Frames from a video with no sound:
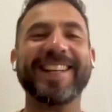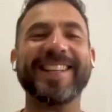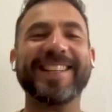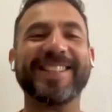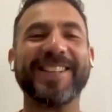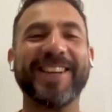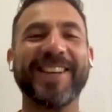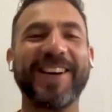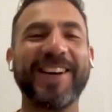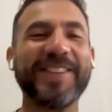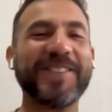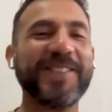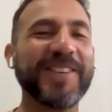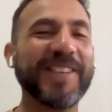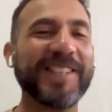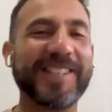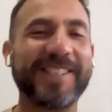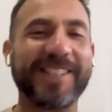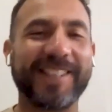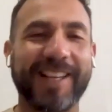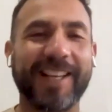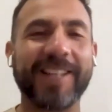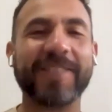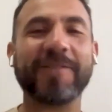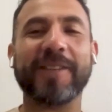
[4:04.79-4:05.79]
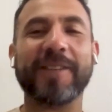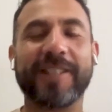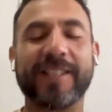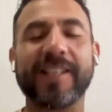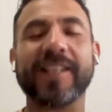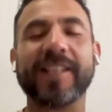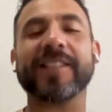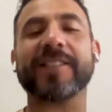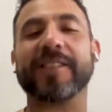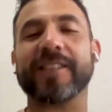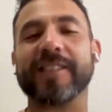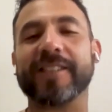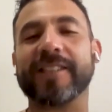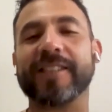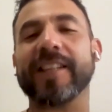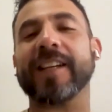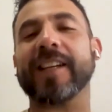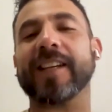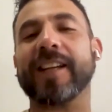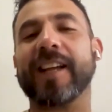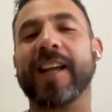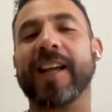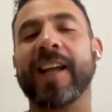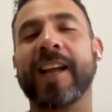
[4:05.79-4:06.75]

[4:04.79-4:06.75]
So it was interesting.